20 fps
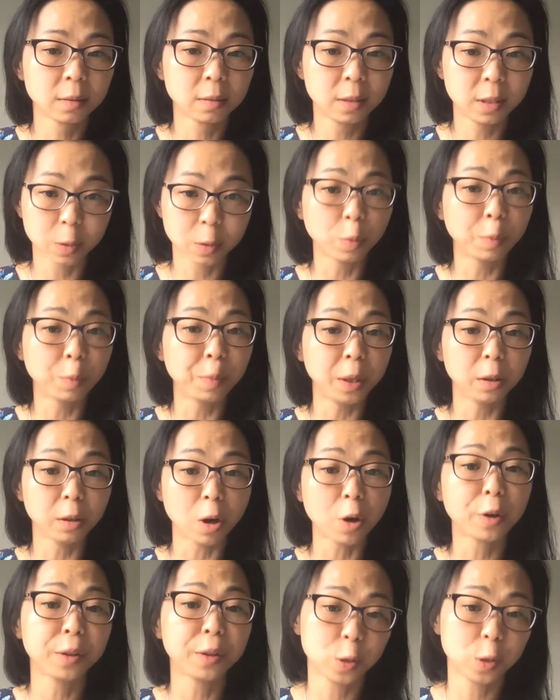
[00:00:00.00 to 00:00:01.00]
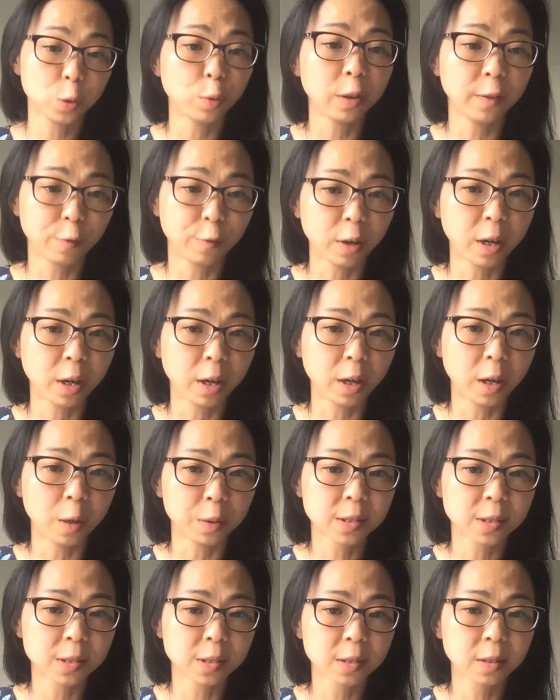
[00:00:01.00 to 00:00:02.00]
this will be longer than 24
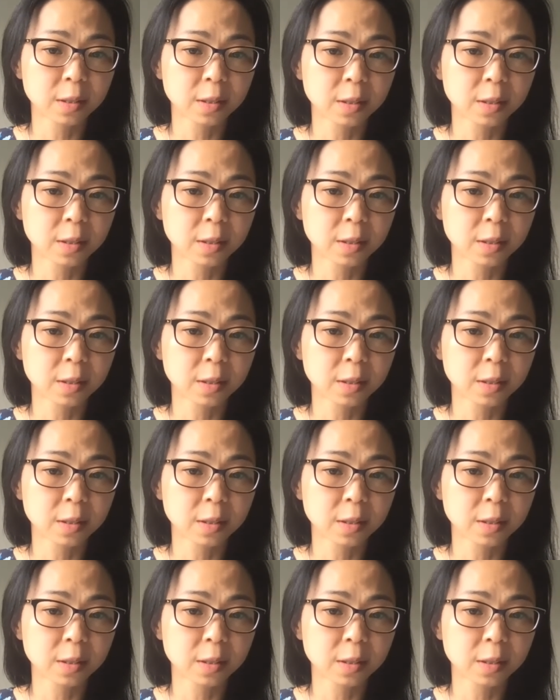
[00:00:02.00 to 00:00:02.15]
hours.